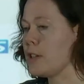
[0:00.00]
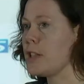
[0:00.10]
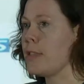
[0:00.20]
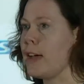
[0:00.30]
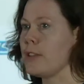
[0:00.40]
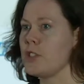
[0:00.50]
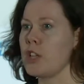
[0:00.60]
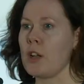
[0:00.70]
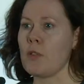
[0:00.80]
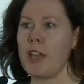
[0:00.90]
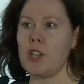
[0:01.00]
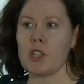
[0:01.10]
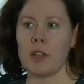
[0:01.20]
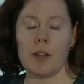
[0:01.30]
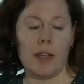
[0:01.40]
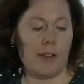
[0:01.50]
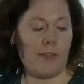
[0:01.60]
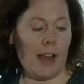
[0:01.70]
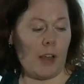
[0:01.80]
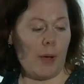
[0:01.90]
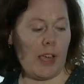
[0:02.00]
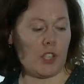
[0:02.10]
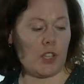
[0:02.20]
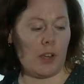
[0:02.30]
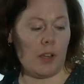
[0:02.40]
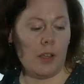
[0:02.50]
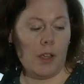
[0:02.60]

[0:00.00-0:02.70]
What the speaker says: so that's generation and evaluation